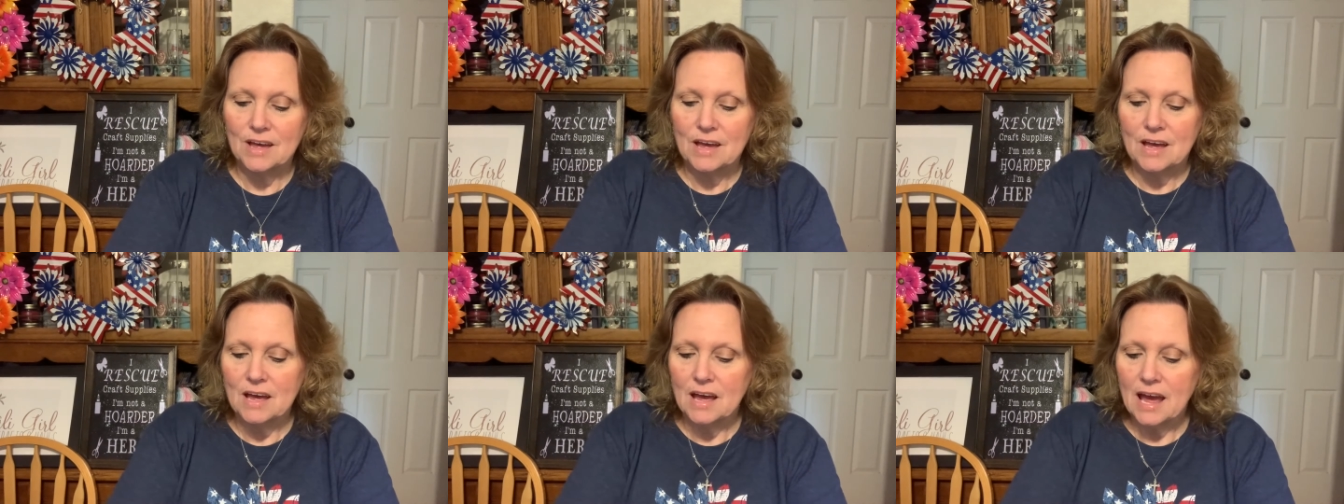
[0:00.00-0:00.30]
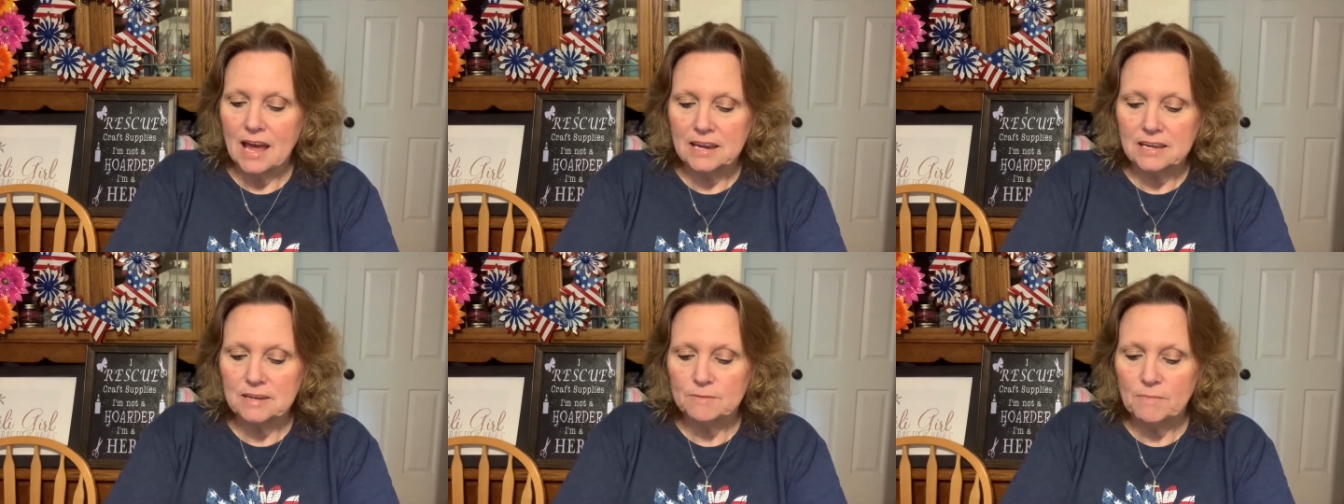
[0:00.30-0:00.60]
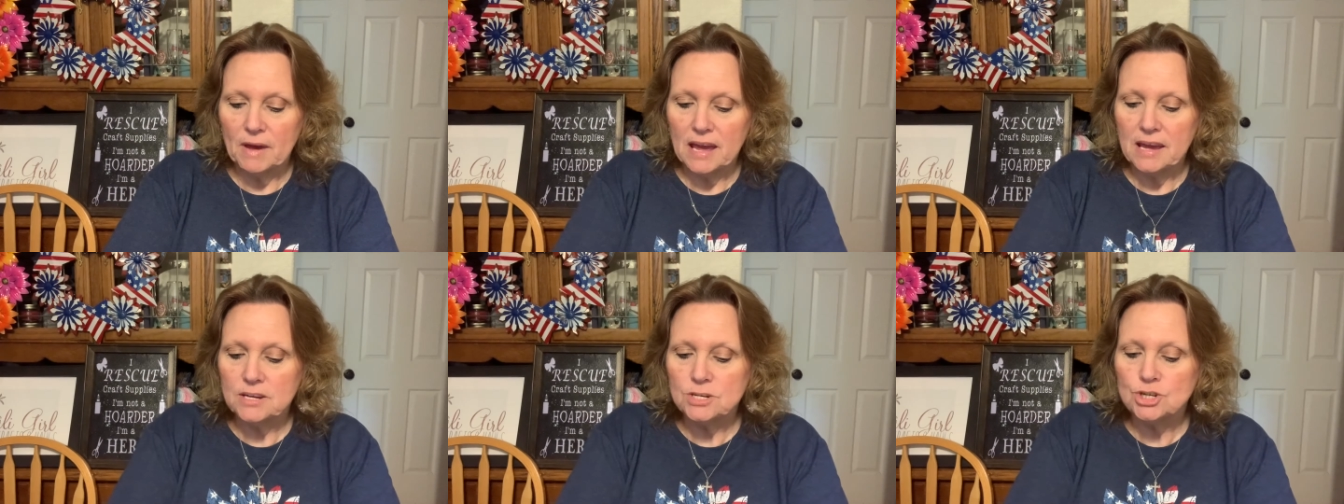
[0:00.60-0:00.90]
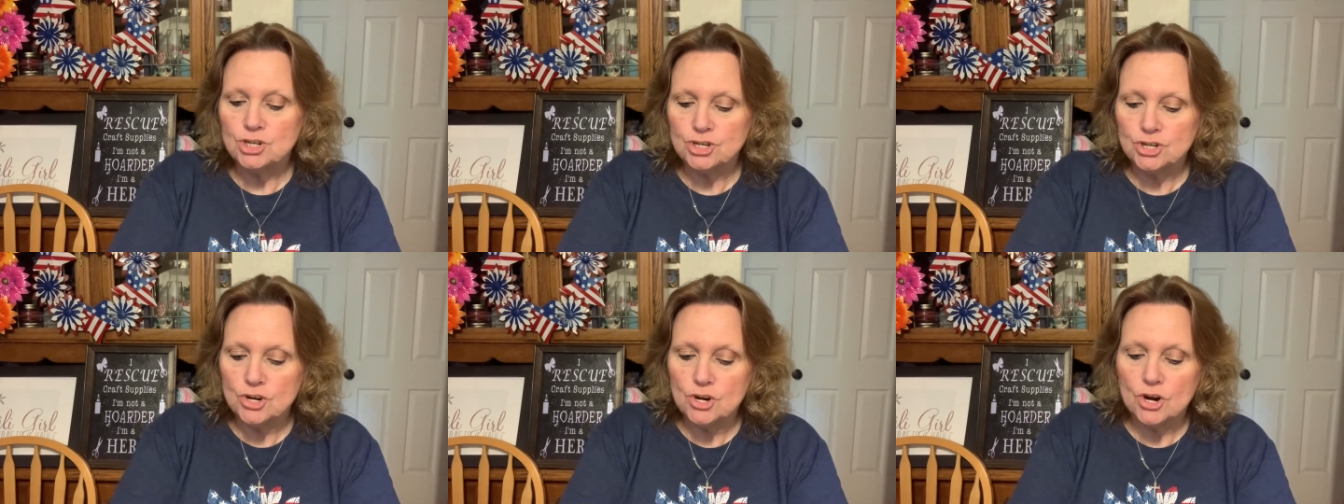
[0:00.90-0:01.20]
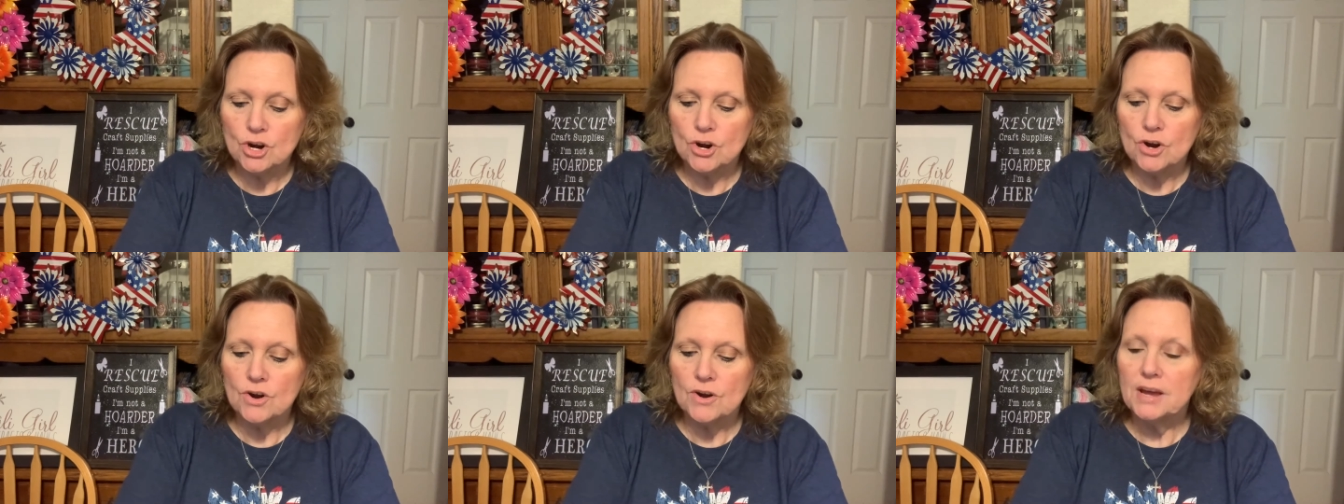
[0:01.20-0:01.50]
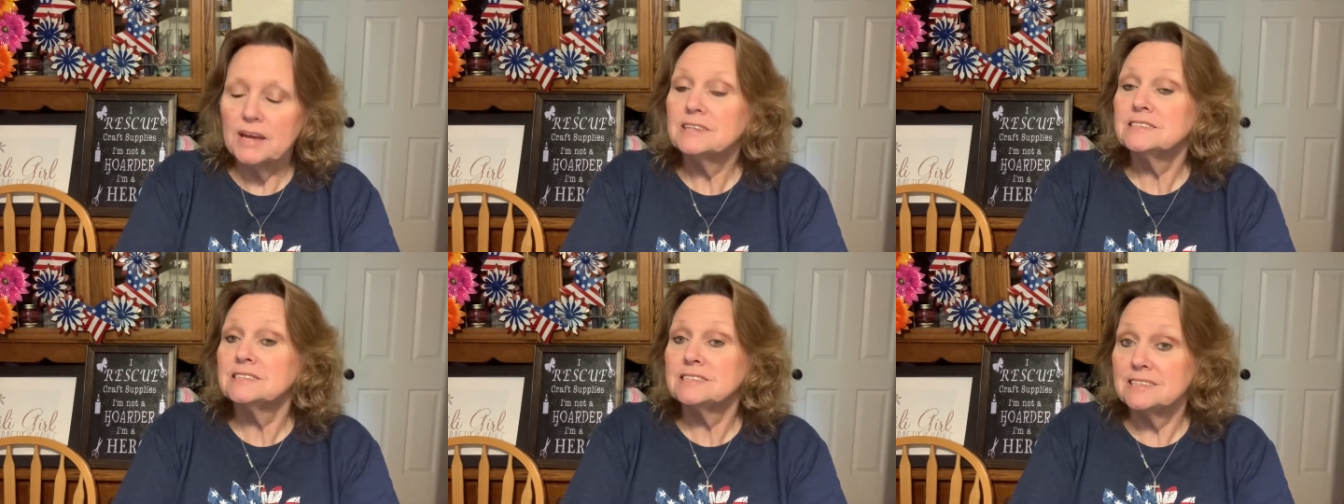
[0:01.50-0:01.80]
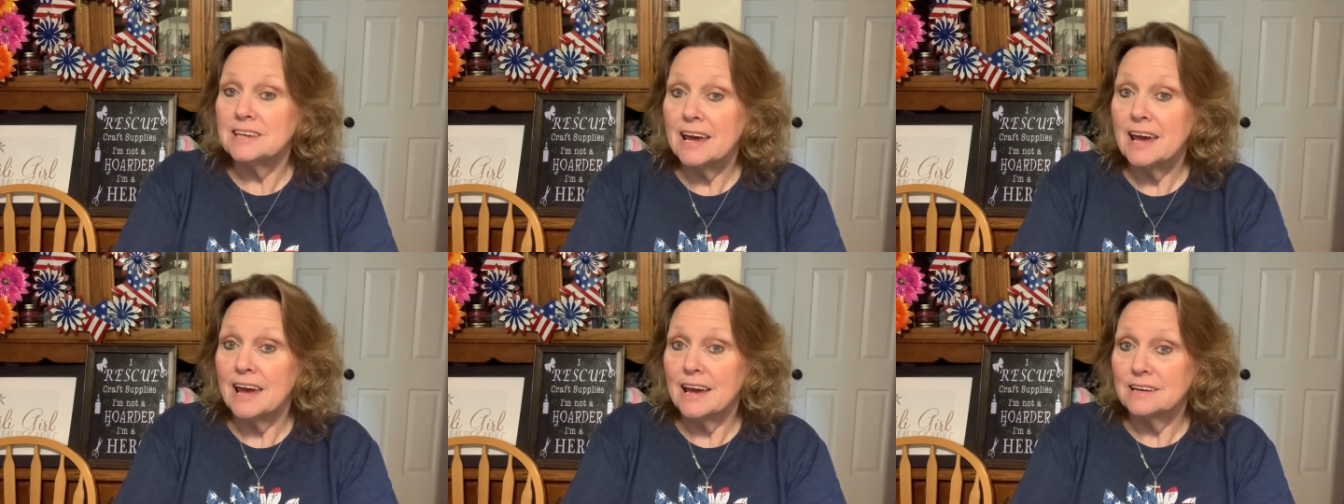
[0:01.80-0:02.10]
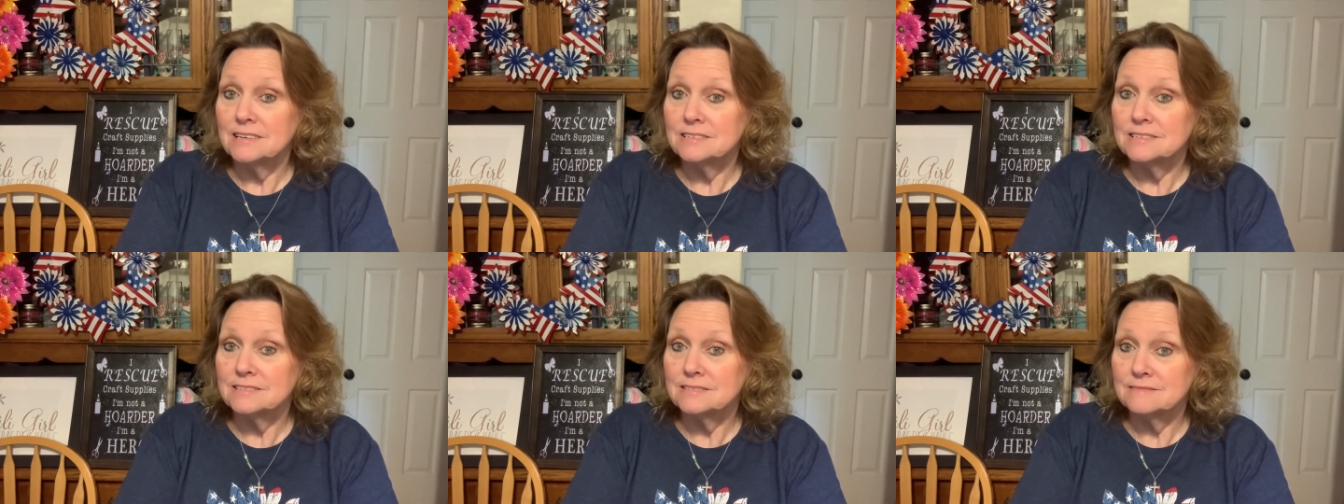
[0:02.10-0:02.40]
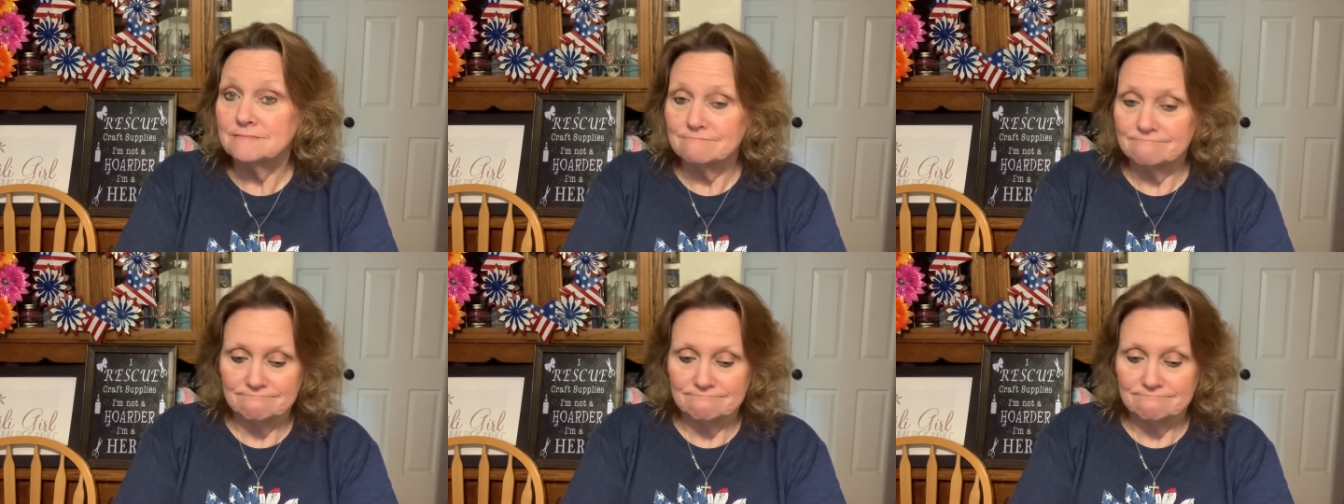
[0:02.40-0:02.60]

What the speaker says: And make sure it stays,